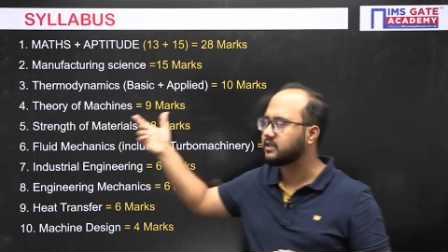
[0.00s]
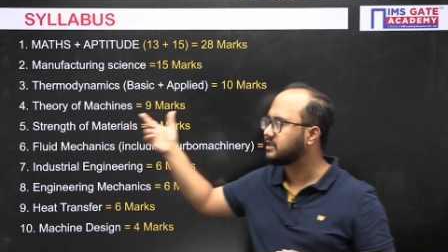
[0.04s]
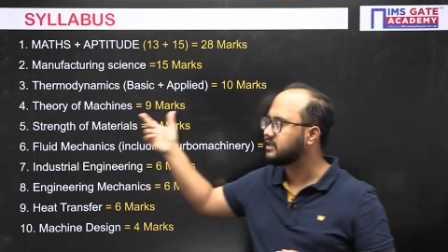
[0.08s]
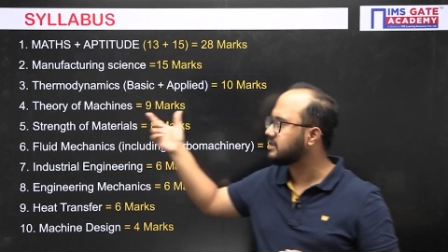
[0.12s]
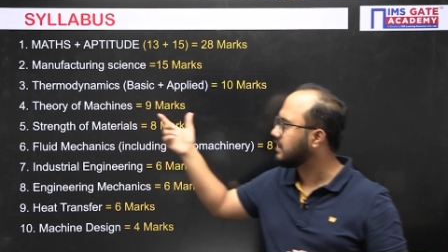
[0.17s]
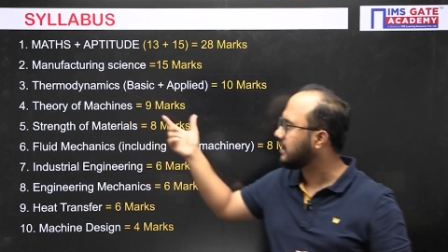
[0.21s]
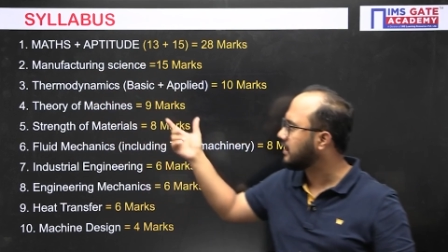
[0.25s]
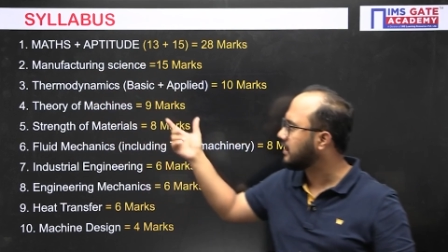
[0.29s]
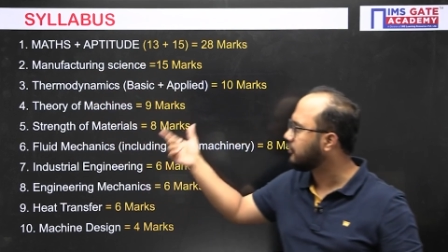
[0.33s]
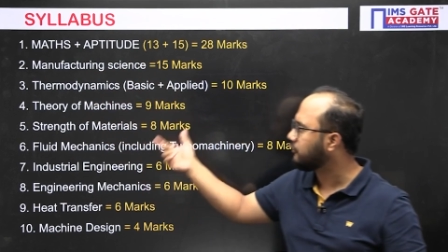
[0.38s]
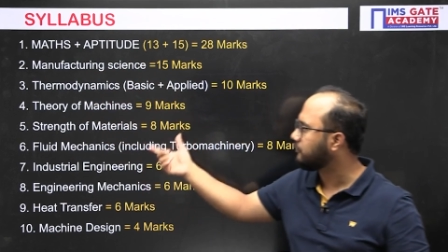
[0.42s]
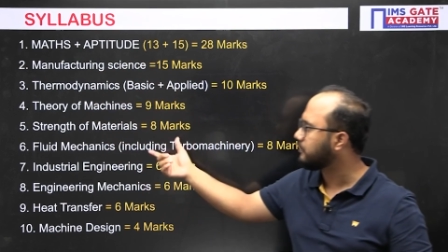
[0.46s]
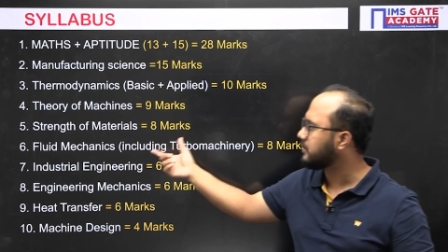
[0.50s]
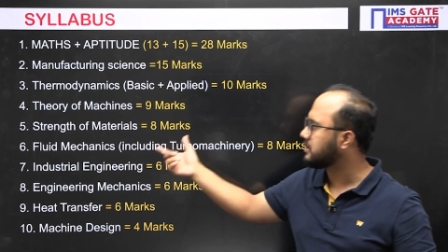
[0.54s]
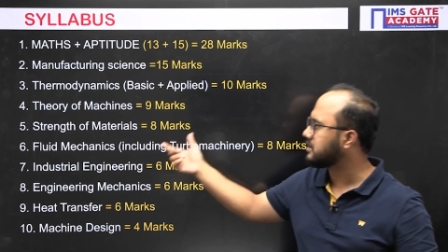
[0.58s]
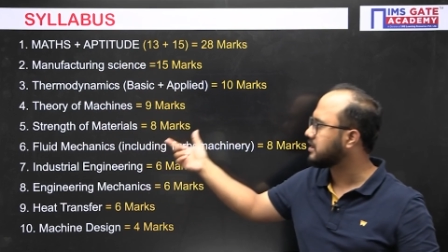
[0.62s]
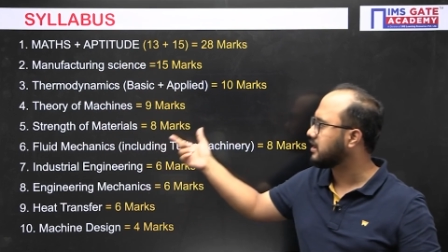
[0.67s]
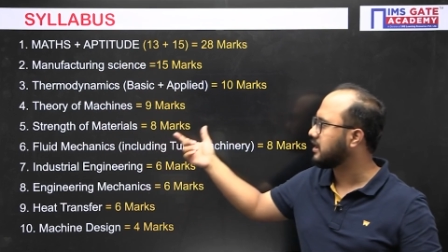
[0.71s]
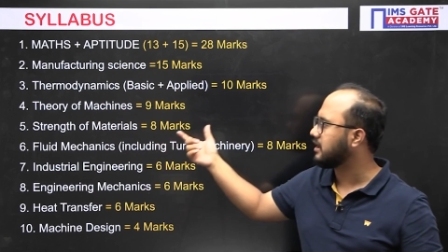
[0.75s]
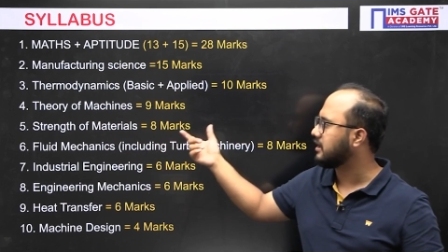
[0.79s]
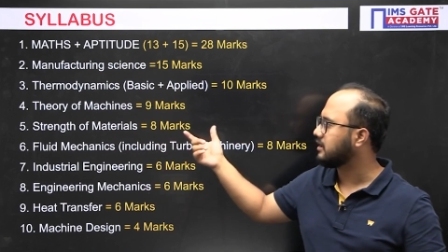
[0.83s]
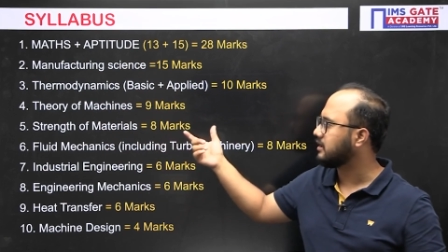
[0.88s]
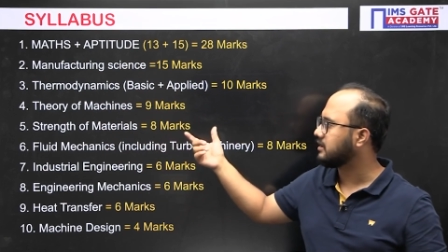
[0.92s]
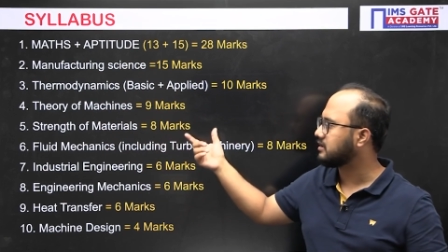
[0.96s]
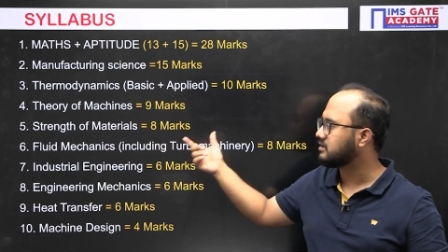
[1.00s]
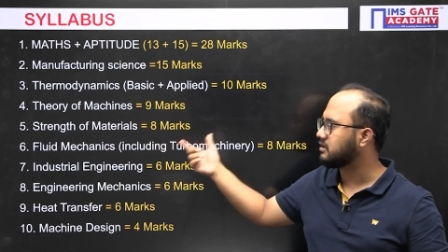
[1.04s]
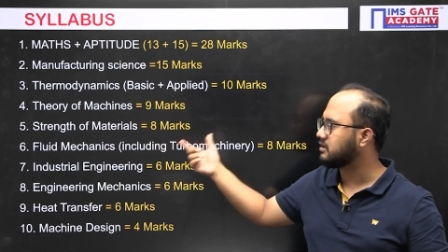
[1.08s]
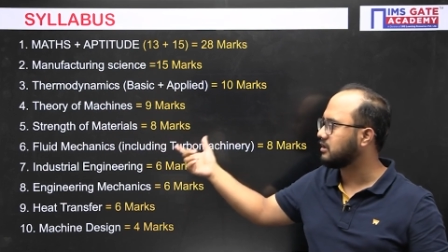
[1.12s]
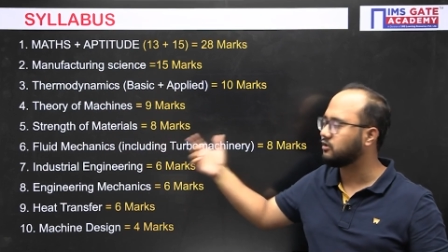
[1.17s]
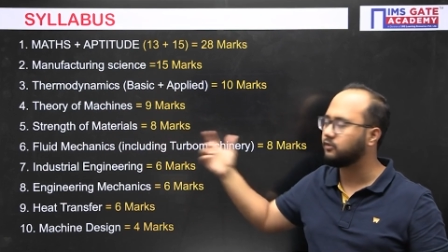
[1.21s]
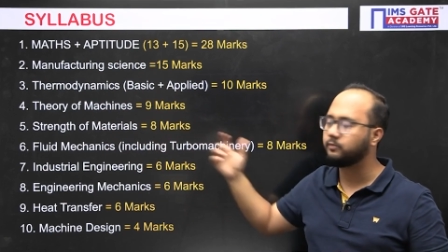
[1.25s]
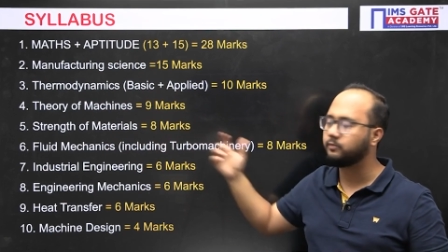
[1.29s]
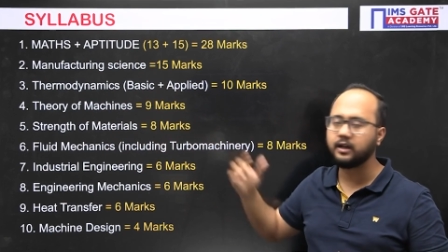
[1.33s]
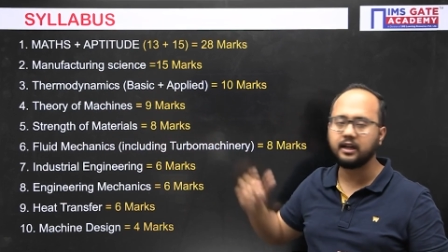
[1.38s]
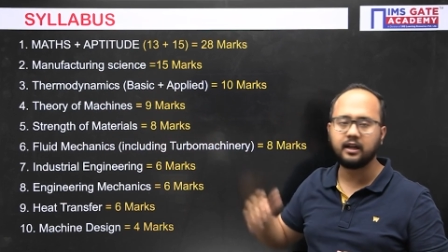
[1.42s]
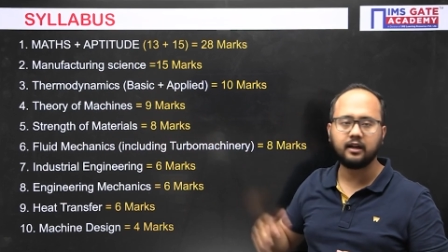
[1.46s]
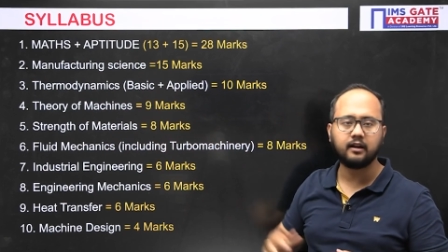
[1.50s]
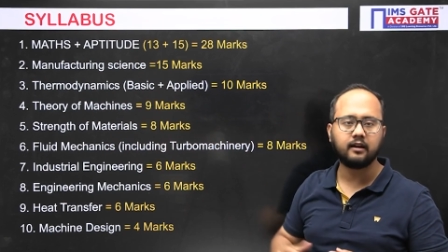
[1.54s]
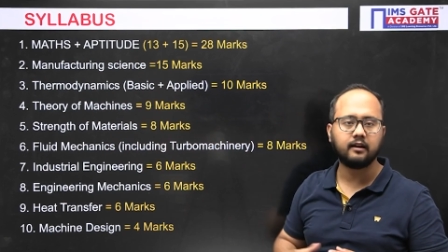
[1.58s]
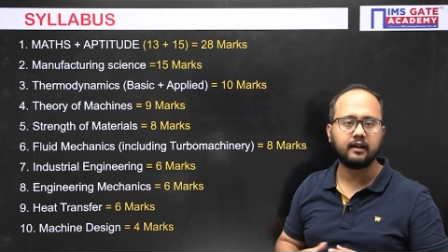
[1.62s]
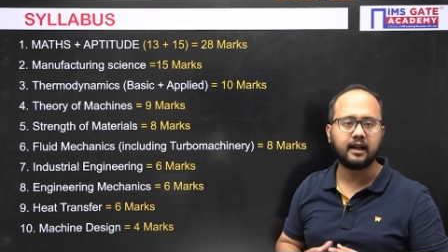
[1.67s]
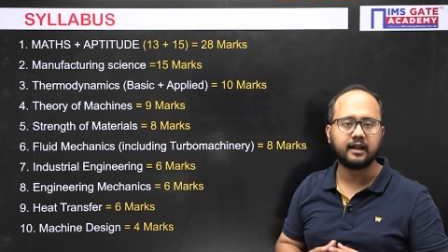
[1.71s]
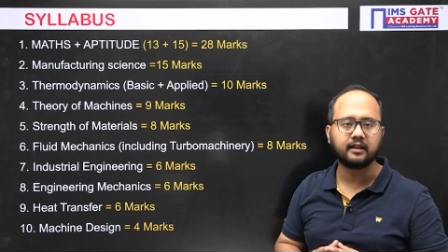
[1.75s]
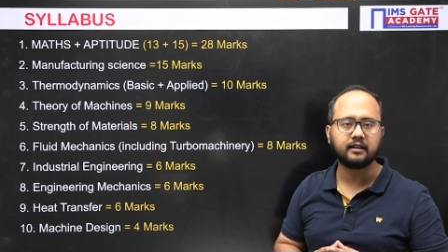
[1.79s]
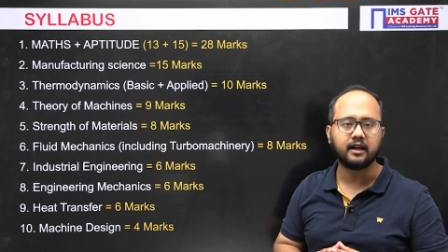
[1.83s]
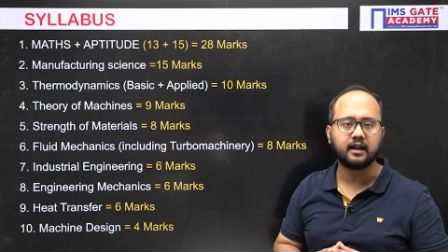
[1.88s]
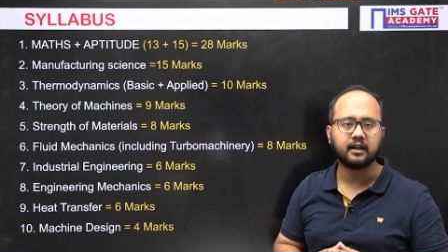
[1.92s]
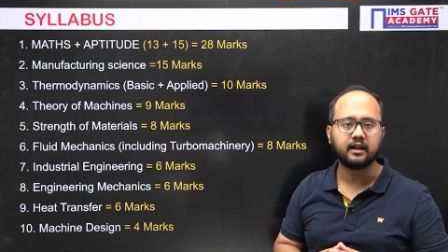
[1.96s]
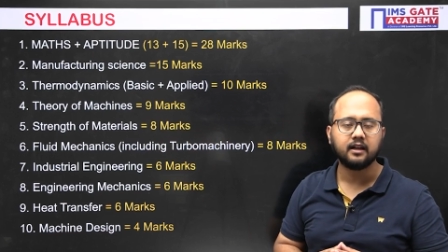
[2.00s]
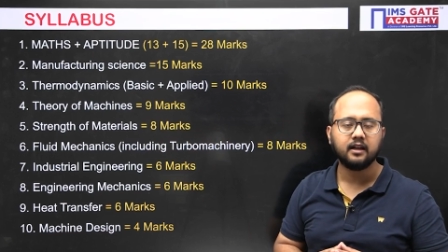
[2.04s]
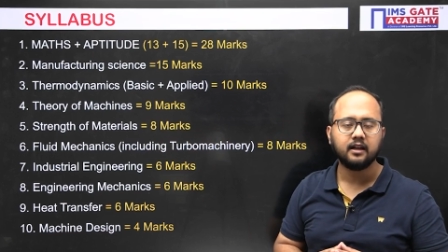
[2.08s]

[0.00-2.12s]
theory of machine, strength of material, like that.